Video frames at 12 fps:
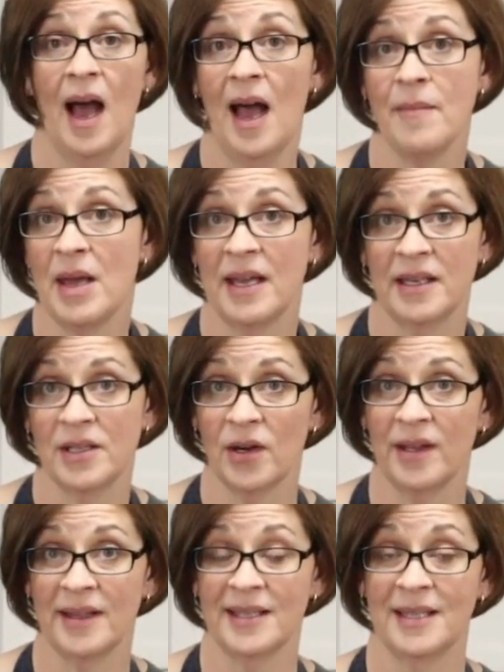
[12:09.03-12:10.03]
I make it
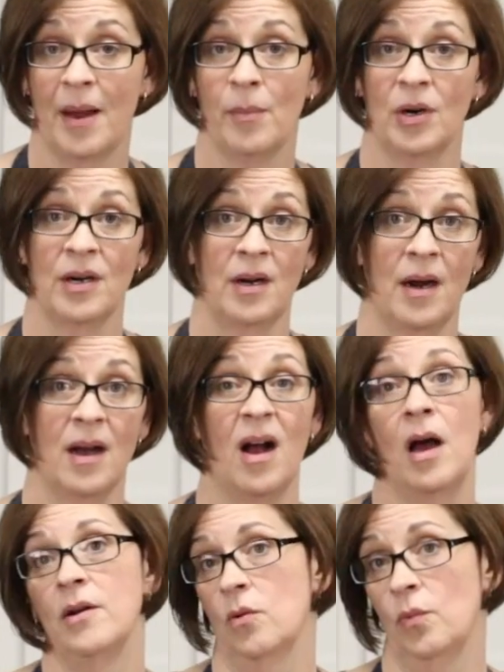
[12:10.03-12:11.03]
during the summer
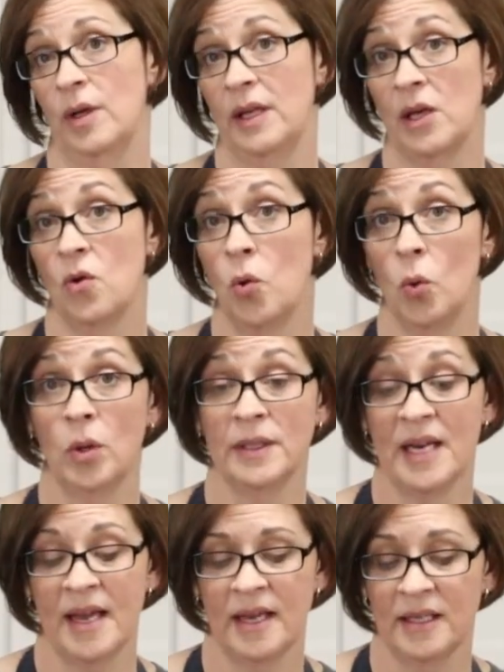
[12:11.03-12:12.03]
on really cool
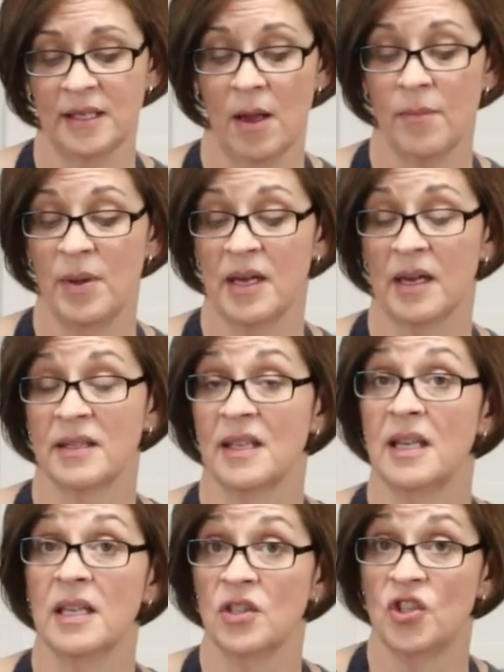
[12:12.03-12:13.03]
days
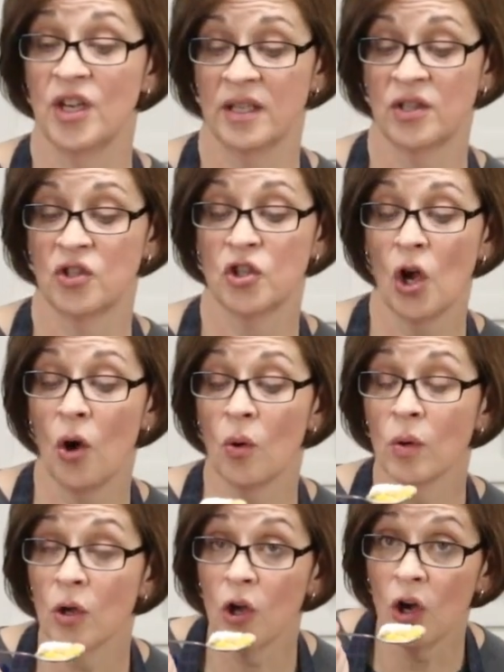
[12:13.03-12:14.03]
because it is just
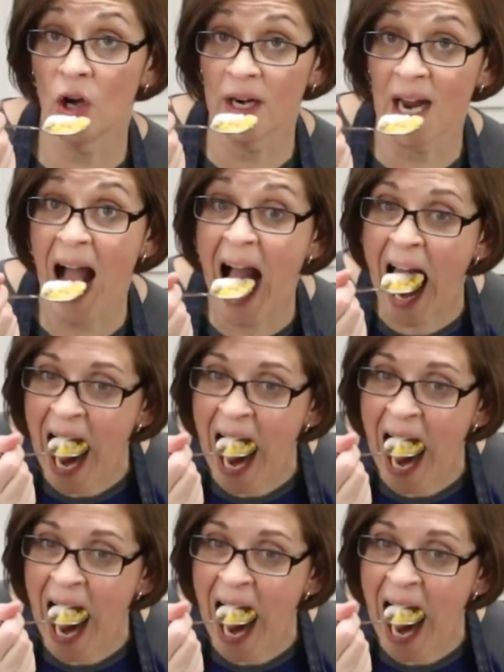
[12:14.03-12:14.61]
so good.